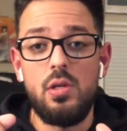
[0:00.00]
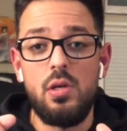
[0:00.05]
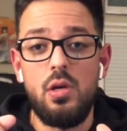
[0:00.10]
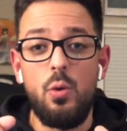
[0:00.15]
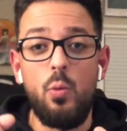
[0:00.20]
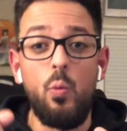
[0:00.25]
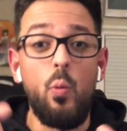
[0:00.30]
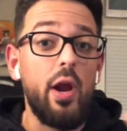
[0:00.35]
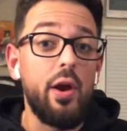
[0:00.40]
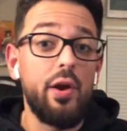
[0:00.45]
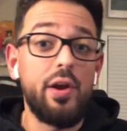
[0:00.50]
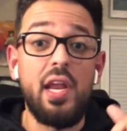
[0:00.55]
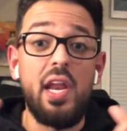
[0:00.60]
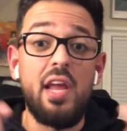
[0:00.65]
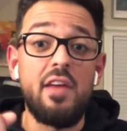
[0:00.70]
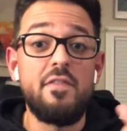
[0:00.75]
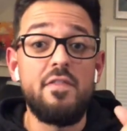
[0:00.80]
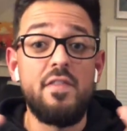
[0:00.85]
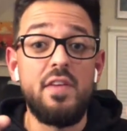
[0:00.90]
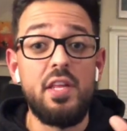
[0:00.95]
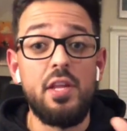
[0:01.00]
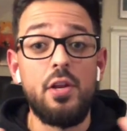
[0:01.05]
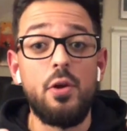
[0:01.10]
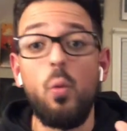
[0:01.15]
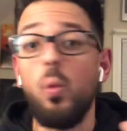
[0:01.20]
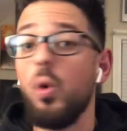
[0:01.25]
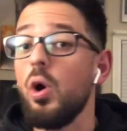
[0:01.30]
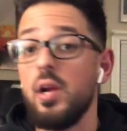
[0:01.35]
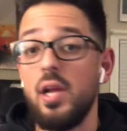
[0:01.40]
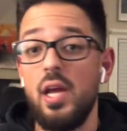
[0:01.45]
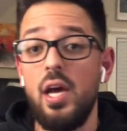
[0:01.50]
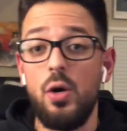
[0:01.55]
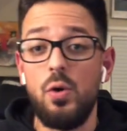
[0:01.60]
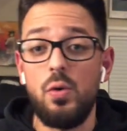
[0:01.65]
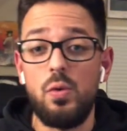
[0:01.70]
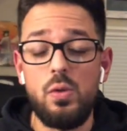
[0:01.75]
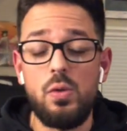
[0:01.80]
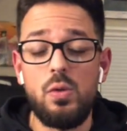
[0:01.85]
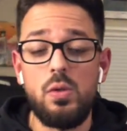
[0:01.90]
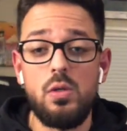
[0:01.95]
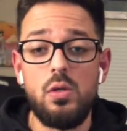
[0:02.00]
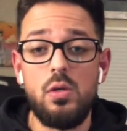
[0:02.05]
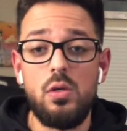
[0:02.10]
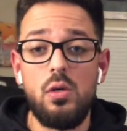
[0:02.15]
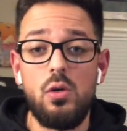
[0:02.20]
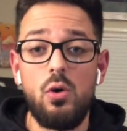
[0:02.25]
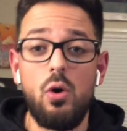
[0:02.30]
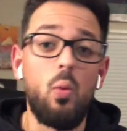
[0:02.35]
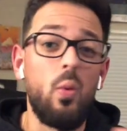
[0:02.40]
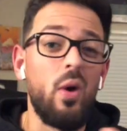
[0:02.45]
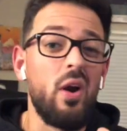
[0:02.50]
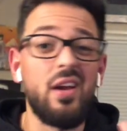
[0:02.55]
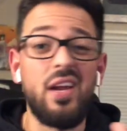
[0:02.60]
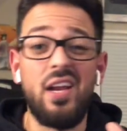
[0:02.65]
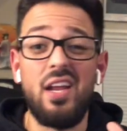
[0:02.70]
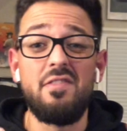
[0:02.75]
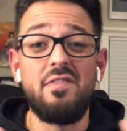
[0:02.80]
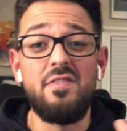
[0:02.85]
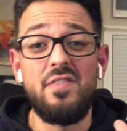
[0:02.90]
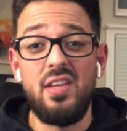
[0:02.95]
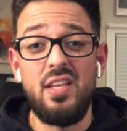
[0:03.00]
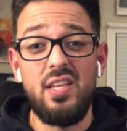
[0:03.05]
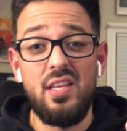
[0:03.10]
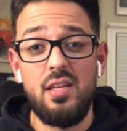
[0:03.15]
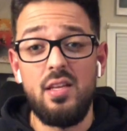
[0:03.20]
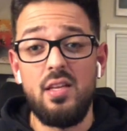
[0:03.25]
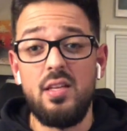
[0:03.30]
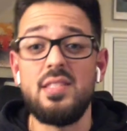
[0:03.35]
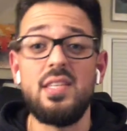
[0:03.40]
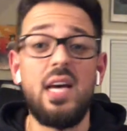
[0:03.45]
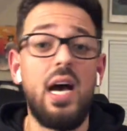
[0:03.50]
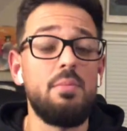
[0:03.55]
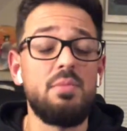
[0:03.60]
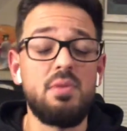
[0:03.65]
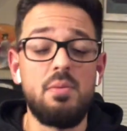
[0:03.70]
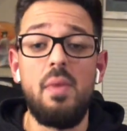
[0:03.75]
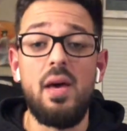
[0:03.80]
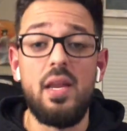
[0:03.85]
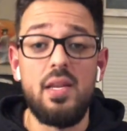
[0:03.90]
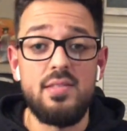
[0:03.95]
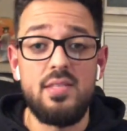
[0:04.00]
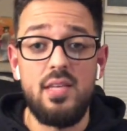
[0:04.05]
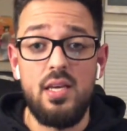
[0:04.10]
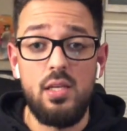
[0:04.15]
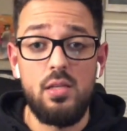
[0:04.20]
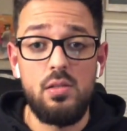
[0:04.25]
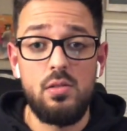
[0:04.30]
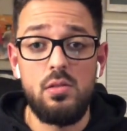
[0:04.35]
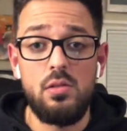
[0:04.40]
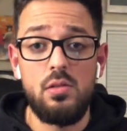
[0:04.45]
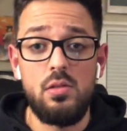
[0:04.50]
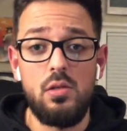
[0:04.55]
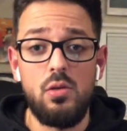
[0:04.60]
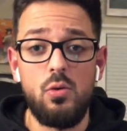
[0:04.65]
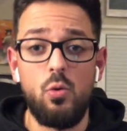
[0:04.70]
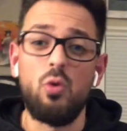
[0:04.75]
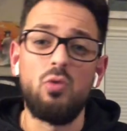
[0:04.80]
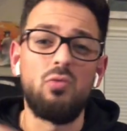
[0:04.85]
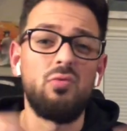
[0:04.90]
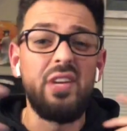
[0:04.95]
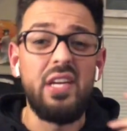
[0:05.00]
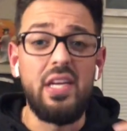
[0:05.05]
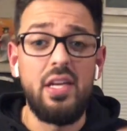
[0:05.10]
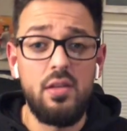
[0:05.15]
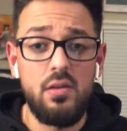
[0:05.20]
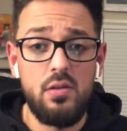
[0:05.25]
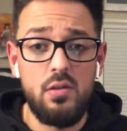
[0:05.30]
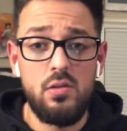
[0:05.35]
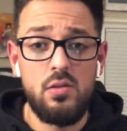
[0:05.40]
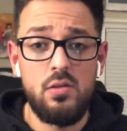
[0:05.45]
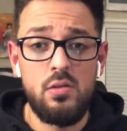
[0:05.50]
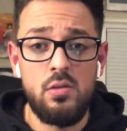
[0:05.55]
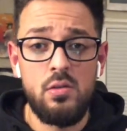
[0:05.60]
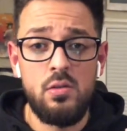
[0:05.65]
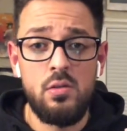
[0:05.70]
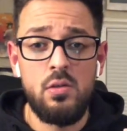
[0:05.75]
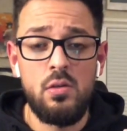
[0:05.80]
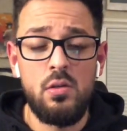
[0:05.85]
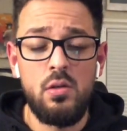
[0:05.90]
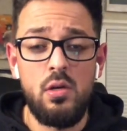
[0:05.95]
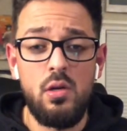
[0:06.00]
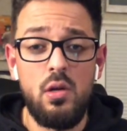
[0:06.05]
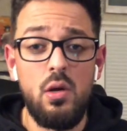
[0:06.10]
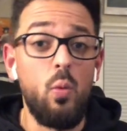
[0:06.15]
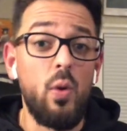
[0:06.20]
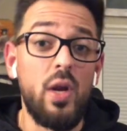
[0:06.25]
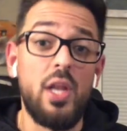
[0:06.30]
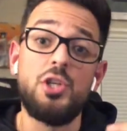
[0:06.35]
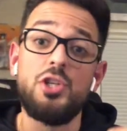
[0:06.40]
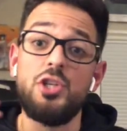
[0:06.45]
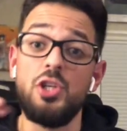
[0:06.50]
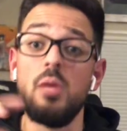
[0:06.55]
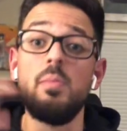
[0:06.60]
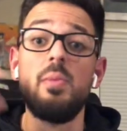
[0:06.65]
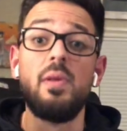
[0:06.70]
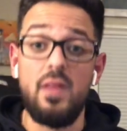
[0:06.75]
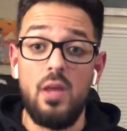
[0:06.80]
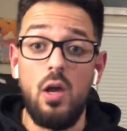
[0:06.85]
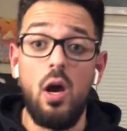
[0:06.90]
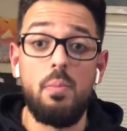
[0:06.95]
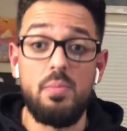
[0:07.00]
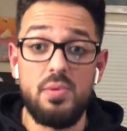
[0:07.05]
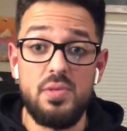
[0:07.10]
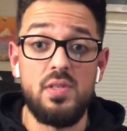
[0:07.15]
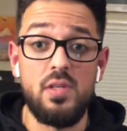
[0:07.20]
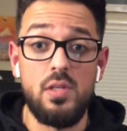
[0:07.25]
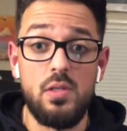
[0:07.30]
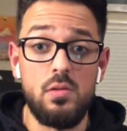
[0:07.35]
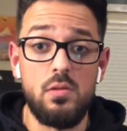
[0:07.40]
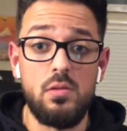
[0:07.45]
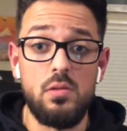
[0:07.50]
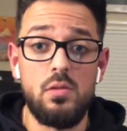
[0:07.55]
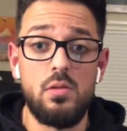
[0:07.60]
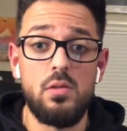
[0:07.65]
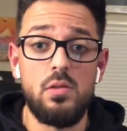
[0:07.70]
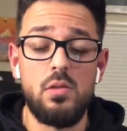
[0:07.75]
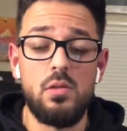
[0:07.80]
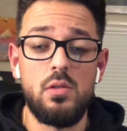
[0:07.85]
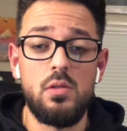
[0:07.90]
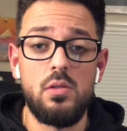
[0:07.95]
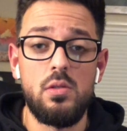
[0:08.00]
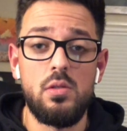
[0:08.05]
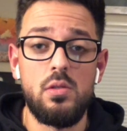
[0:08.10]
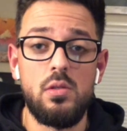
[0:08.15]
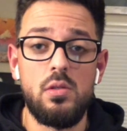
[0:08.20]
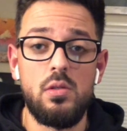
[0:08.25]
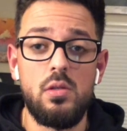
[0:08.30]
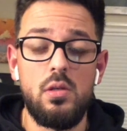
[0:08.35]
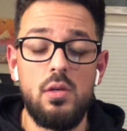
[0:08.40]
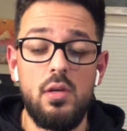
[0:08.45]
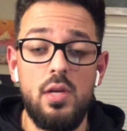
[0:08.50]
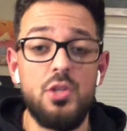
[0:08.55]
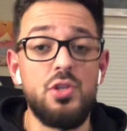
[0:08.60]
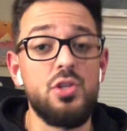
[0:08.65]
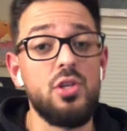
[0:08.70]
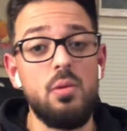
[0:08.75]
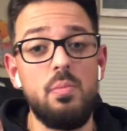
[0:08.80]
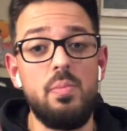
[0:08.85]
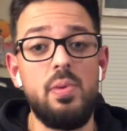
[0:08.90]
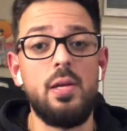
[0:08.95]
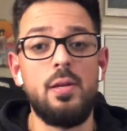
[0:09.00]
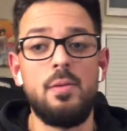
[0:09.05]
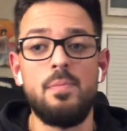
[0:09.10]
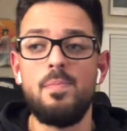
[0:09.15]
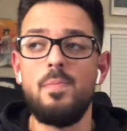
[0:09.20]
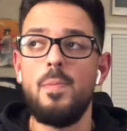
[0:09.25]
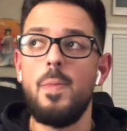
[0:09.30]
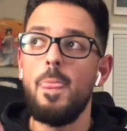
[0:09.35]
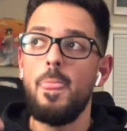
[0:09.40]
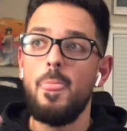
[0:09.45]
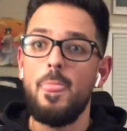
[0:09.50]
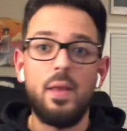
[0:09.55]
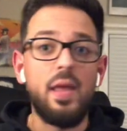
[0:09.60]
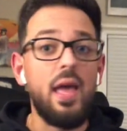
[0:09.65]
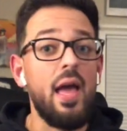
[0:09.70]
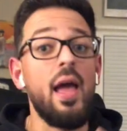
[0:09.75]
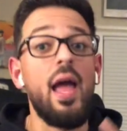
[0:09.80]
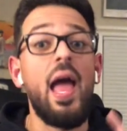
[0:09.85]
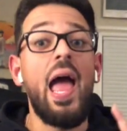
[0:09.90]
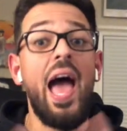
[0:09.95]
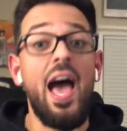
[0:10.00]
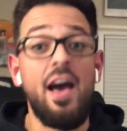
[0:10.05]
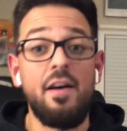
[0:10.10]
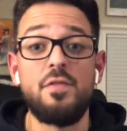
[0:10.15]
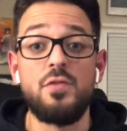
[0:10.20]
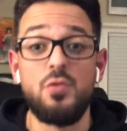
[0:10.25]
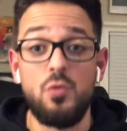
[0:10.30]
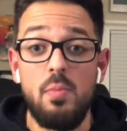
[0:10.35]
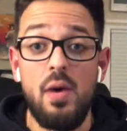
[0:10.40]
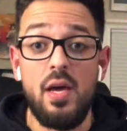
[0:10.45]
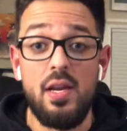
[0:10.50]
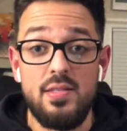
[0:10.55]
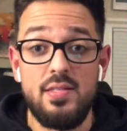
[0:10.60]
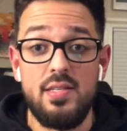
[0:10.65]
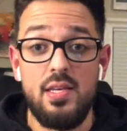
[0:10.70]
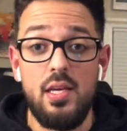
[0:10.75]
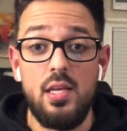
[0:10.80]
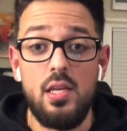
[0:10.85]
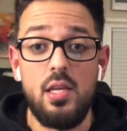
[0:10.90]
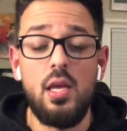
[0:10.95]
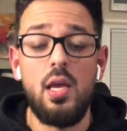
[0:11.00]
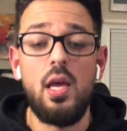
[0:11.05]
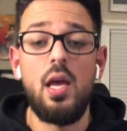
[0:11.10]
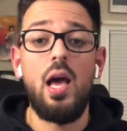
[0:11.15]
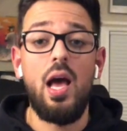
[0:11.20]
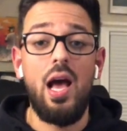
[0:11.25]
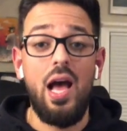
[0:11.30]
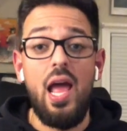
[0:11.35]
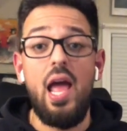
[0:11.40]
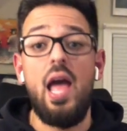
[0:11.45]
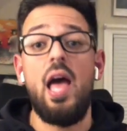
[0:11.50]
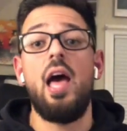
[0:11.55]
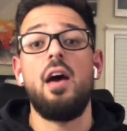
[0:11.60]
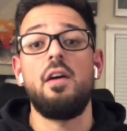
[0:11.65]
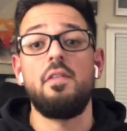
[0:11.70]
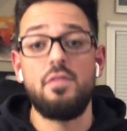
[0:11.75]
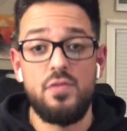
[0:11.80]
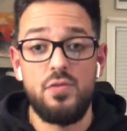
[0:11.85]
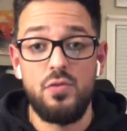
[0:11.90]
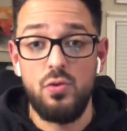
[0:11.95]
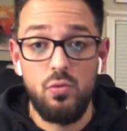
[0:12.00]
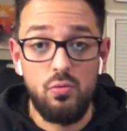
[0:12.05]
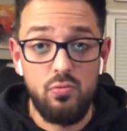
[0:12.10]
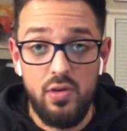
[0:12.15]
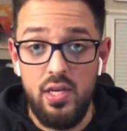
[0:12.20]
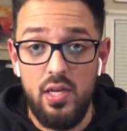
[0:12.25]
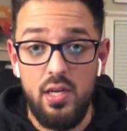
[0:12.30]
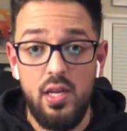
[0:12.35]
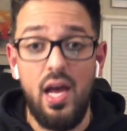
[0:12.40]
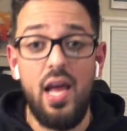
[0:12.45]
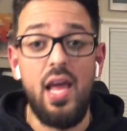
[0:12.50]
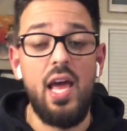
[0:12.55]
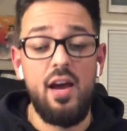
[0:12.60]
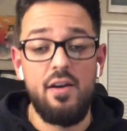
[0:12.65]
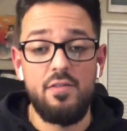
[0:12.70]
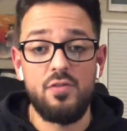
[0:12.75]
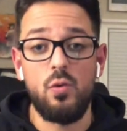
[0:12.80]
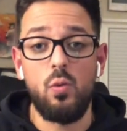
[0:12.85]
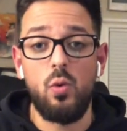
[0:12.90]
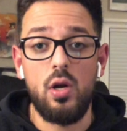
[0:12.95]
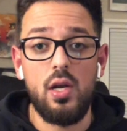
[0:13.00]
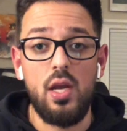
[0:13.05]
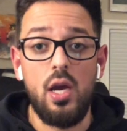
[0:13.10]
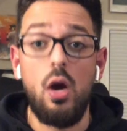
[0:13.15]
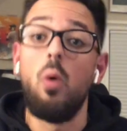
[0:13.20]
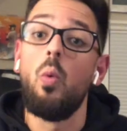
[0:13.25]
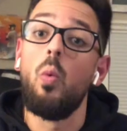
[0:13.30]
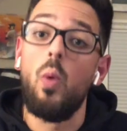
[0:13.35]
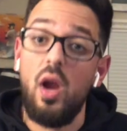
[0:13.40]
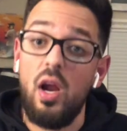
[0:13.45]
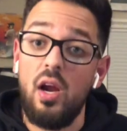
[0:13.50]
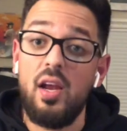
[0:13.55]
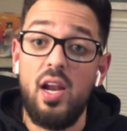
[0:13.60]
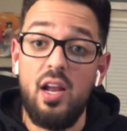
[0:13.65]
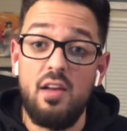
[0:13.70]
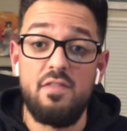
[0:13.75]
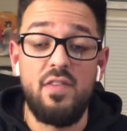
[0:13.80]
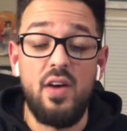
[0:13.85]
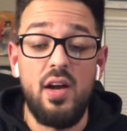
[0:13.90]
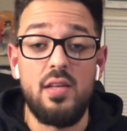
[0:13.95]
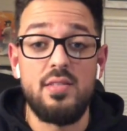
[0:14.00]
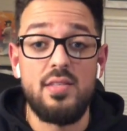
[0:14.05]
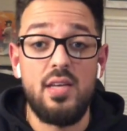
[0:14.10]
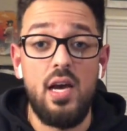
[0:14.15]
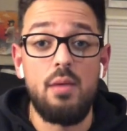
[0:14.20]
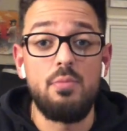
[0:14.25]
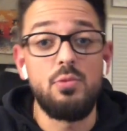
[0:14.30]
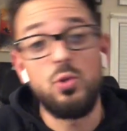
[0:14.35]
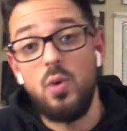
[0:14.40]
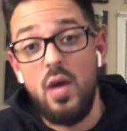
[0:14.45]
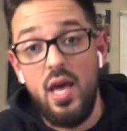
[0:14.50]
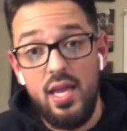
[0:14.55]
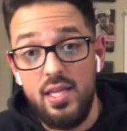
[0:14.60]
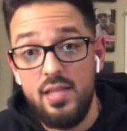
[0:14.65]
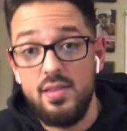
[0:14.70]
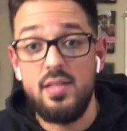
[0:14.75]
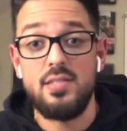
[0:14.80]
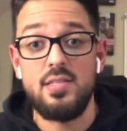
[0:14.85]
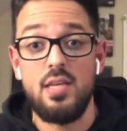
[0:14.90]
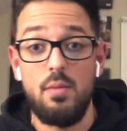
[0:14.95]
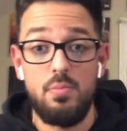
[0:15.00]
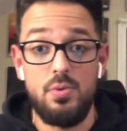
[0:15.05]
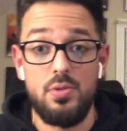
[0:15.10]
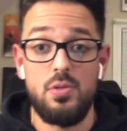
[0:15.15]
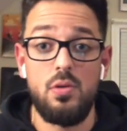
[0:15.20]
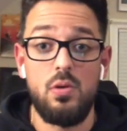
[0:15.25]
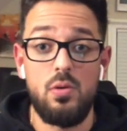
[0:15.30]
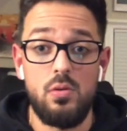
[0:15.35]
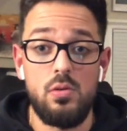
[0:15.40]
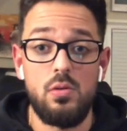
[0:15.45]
Where can I fit in a workout, or where can I fit in time to meditate or read? When it should have been the opposite. It should have been, okay, I have to meditate, I have to read, I have to work out. Where can I find time to edit this episode?